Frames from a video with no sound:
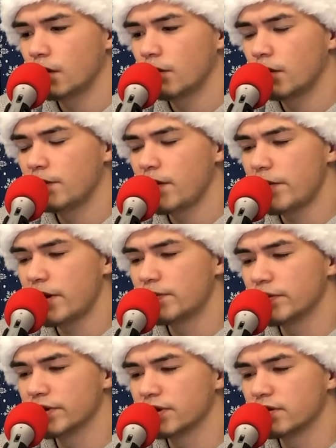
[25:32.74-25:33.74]
But maybe I
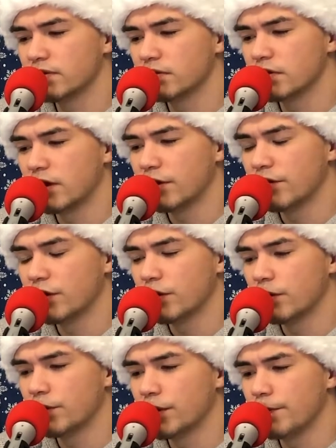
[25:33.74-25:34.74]
don't even
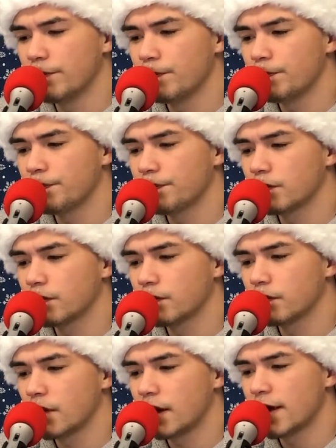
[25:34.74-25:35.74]
know. But
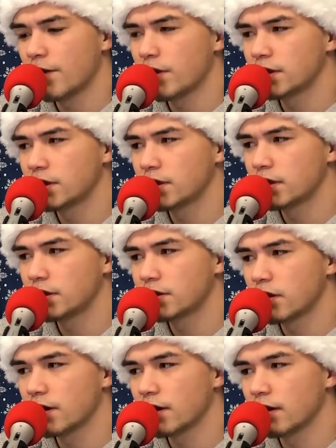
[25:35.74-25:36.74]
I can't wait to
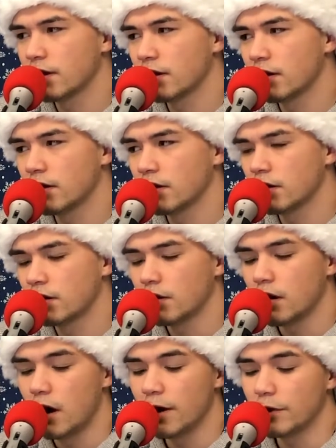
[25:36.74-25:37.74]
start getting on
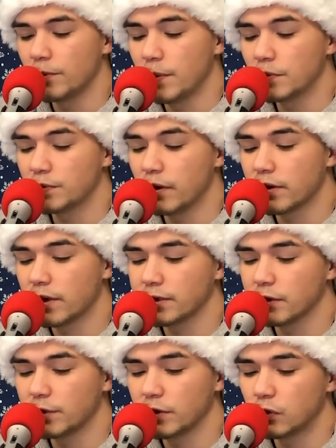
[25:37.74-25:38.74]
other people's podcasts.
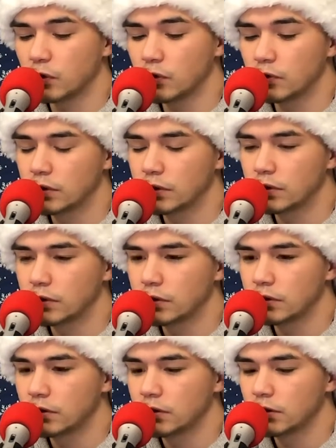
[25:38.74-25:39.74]
That would be cool.
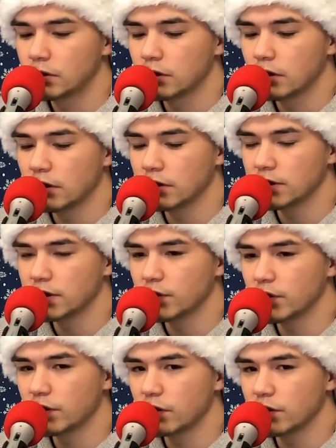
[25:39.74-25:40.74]
See
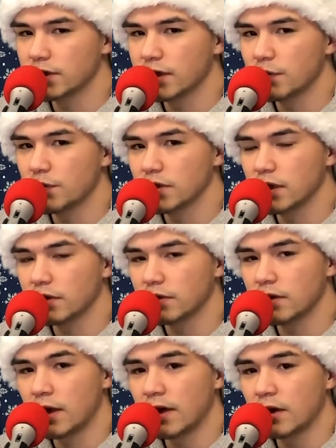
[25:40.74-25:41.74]
what their whole setup is like.
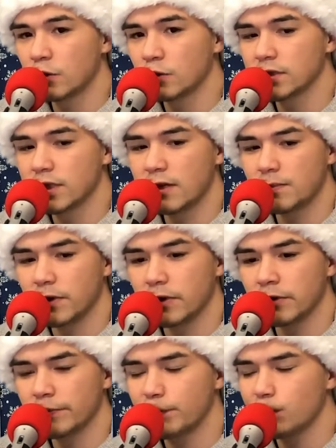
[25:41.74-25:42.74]
Yeah, I got a cool setup
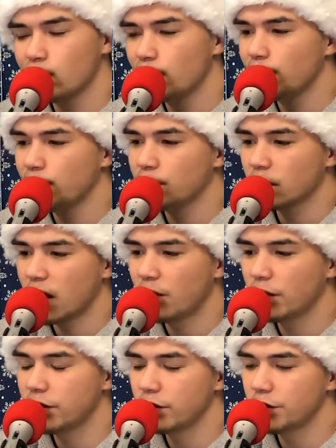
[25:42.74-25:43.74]
here. I
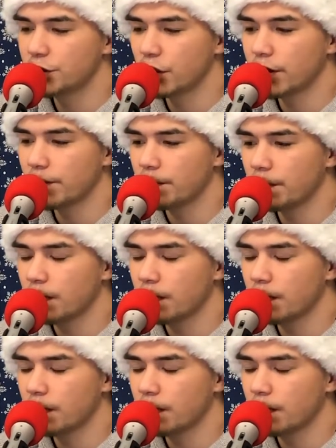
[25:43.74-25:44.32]
really do enjoy it.